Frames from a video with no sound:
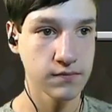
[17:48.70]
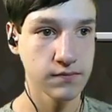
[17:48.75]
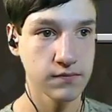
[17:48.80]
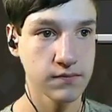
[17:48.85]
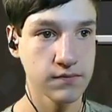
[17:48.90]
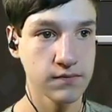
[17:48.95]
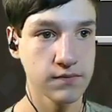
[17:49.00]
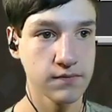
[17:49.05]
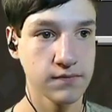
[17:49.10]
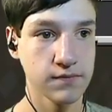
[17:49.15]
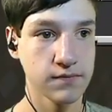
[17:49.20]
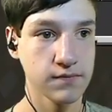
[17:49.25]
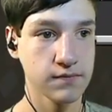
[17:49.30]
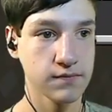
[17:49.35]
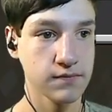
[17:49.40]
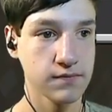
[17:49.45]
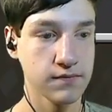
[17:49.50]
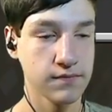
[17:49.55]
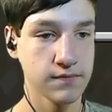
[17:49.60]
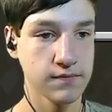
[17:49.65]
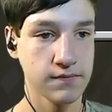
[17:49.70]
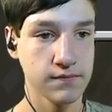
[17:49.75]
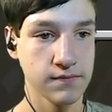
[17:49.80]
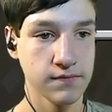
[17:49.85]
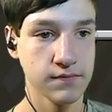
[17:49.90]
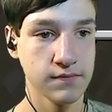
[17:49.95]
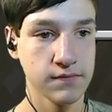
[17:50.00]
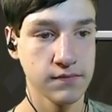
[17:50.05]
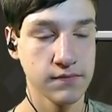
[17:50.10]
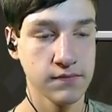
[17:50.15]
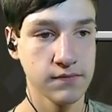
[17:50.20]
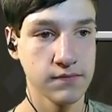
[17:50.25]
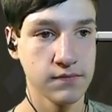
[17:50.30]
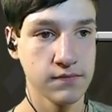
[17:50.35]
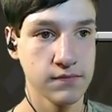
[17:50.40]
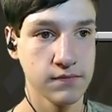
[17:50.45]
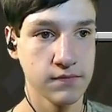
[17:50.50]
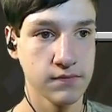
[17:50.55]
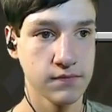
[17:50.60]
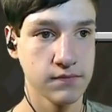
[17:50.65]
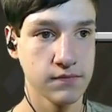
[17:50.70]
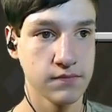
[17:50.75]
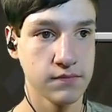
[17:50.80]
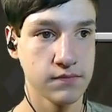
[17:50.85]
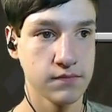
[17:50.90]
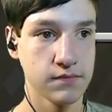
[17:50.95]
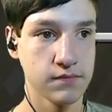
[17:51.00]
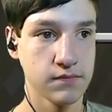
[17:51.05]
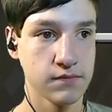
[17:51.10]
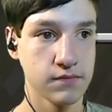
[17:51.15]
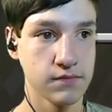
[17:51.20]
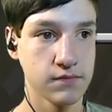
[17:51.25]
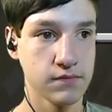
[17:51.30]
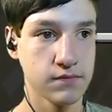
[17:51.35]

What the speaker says: (silence)